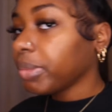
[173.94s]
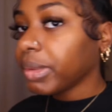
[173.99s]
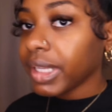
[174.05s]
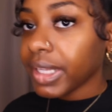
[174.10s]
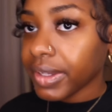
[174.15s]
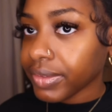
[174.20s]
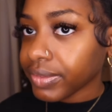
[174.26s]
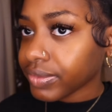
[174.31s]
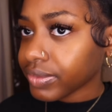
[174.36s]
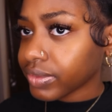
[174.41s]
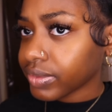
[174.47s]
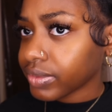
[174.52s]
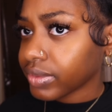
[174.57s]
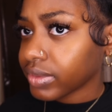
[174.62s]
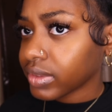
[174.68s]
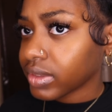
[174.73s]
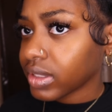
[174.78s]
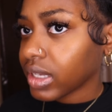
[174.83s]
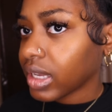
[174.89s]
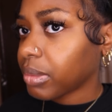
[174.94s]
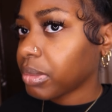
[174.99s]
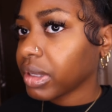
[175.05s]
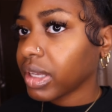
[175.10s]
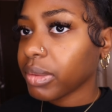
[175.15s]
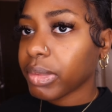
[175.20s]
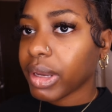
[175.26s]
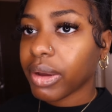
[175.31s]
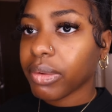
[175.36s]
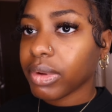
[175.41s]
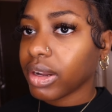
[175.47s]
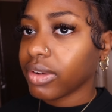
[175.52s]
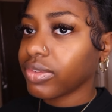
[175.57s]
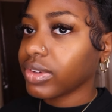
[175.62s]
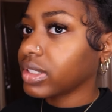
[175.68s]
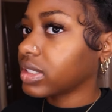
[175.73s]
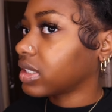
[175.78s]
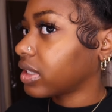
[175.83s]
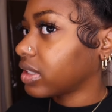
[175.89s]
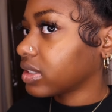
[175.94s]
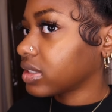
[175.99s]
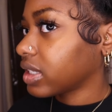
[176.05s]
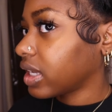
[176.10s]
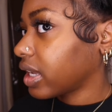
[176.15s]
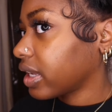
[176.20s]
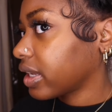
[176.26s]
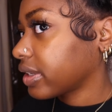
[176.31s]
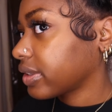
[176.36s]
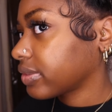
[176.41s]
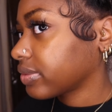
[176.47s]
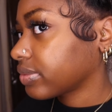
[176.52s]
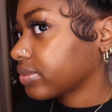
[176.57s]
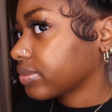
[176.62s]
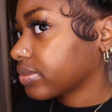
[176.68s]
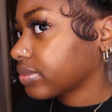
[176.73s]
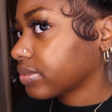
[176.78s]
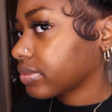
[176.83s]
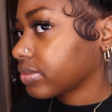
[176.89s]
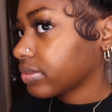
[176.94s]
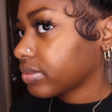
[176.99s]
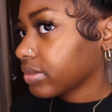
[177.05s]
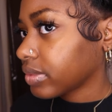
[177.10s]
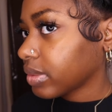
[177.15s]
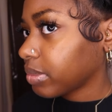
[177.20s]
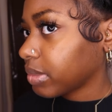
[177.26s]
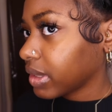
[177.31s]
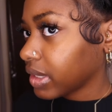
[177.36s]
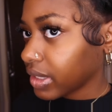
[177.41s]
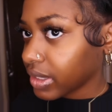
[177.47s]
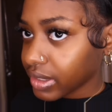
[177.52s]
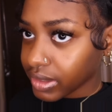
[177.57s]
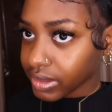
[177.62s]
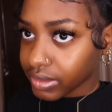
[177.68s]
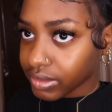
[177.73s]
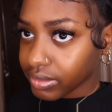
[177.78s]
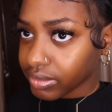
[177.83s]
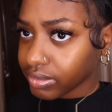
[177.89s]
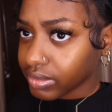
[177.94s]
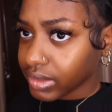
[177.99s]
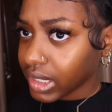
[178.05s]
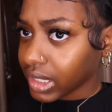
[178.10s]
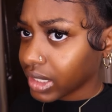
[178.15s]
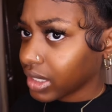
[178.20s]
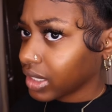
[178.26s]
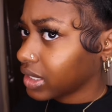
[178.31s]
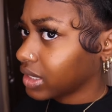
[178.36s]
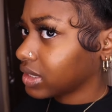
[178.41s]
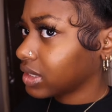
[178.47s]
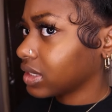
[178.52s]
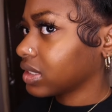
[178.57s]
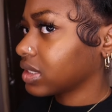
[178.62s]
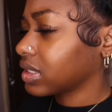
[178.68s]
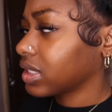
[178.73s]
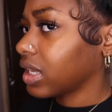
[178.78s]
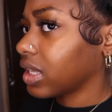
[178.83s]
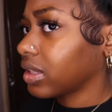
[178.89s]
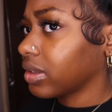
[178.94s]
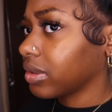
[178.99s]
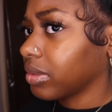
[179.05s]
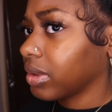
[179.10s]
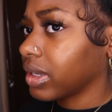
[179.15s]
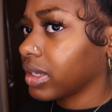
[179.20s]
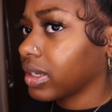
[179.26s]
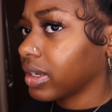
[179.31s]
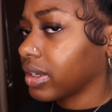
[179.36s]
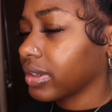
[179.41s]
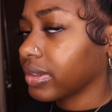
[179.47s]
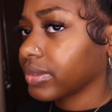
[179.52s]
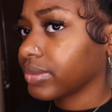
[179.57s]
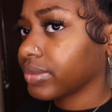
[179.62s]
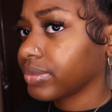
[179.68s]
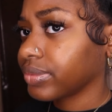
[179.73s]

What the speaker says: me, I'm gonna get back when I finish the other side, but I guess this is how I look right now.